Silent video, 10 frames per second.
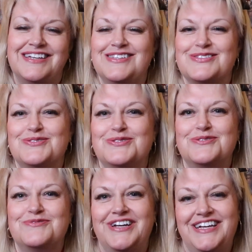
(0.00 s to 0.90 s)
It's
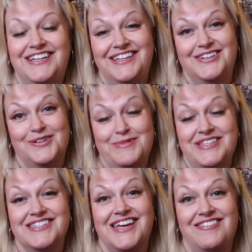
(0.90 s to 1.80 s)
all really
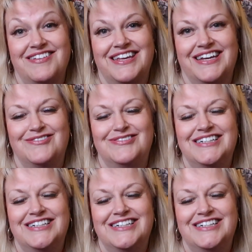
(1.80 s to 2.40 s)
coming together now.